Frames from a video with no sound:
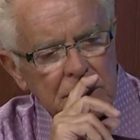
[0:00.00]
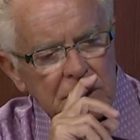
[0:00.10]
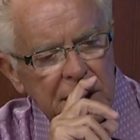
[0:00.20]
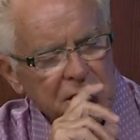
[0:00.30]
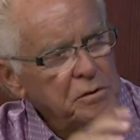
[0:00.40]

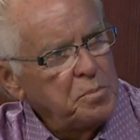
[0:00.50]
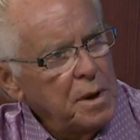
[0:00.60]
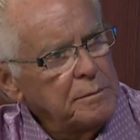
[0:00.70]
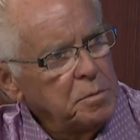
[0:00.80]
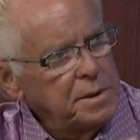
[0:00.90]
and you
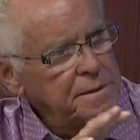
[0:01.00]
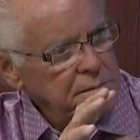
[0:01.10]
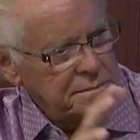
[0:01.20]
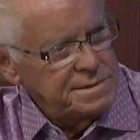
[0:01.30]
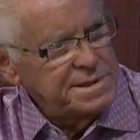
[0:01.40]
probably
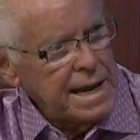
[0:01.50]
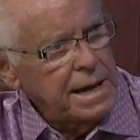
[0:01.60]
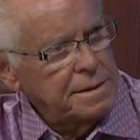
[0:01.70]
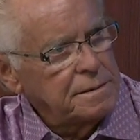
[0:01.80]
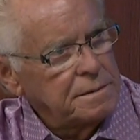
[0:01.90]

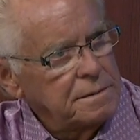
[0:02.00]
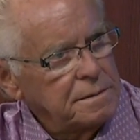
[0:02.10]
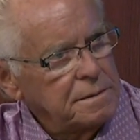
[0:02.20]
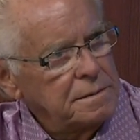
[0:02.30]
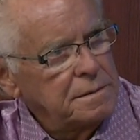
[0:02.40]
sat
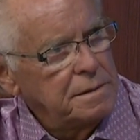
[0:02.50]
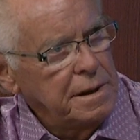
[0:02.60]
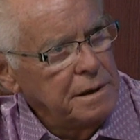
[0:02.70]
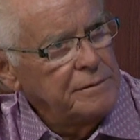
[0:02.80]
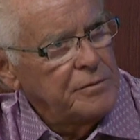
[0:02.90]

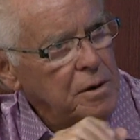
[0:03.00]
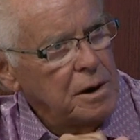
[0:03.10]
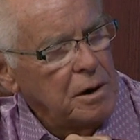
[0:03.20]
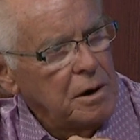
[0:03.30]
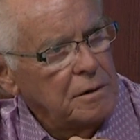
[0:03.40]
in
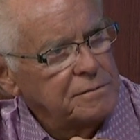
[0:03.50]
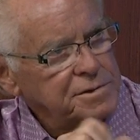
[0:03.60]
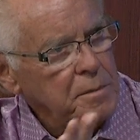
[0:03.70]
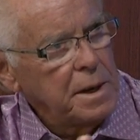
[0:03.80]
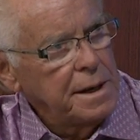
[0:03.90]
front of
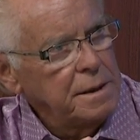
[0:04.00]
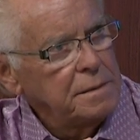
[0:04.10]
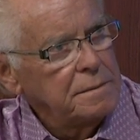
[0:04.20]
somebody